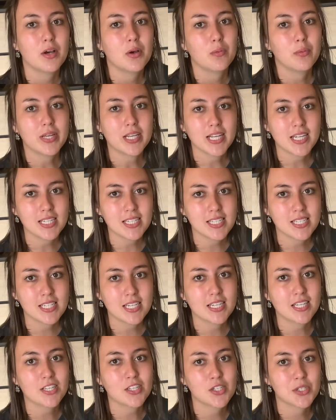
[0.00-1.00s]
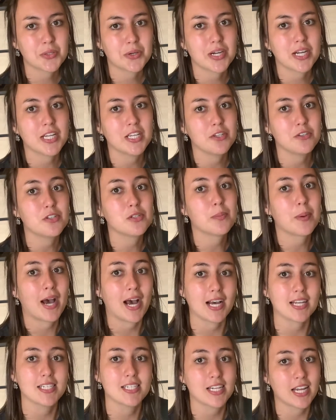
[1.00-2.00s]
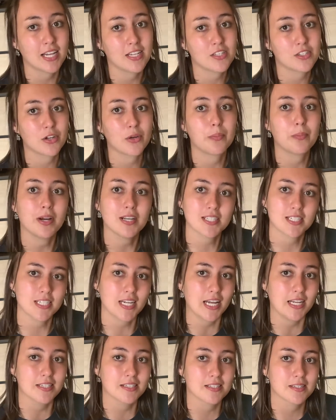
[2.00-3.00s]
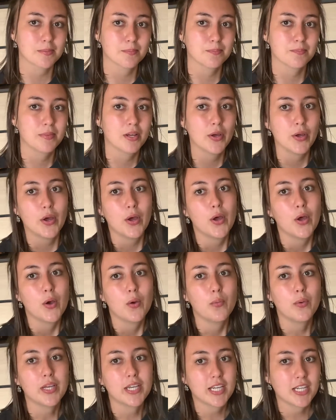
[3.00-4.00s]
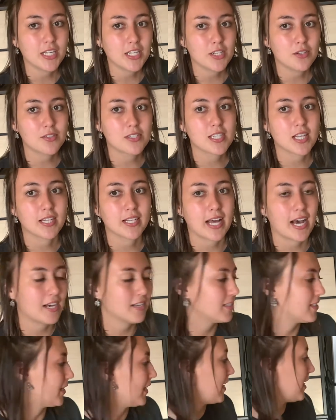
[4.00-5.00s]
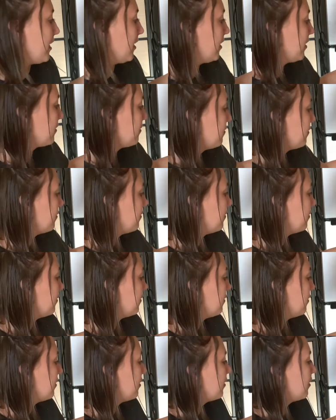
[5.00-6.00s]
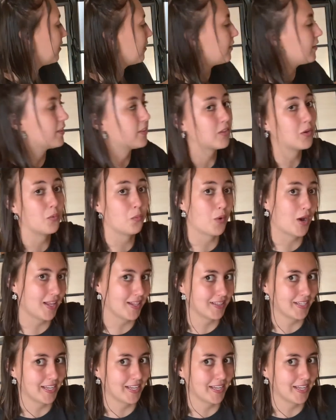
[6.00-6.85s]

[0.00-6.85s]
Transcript: We can see the story used past tense or present tense. We can use the last link, the what